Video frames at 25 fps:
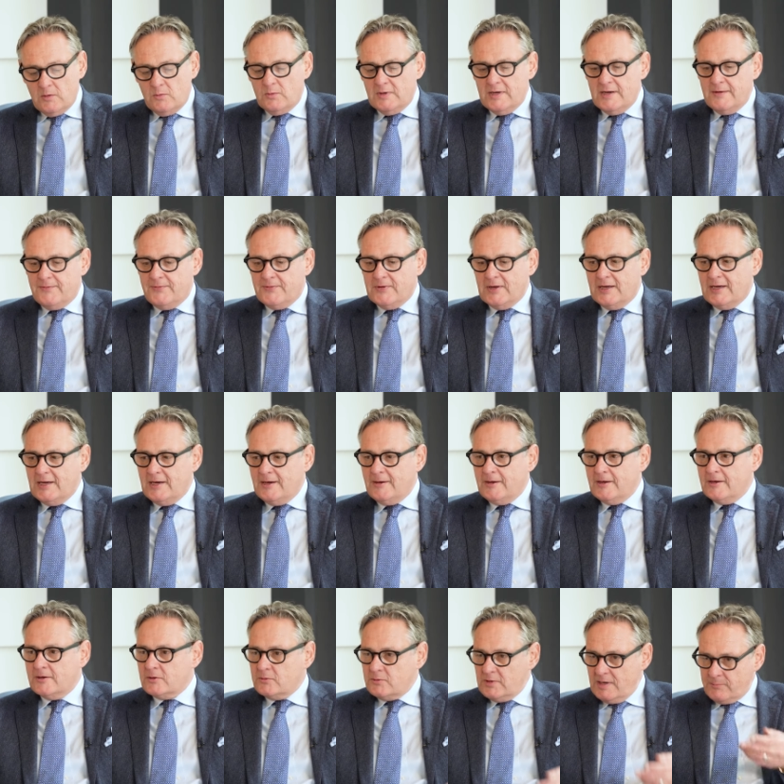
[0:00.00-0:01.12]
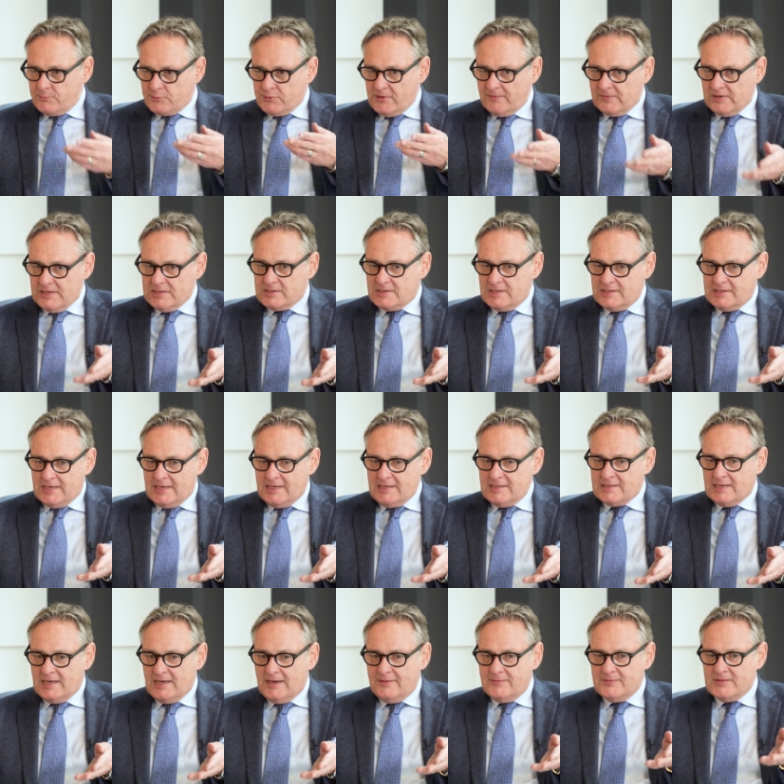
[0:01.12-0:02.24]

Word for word: We've uh, great privilege today to have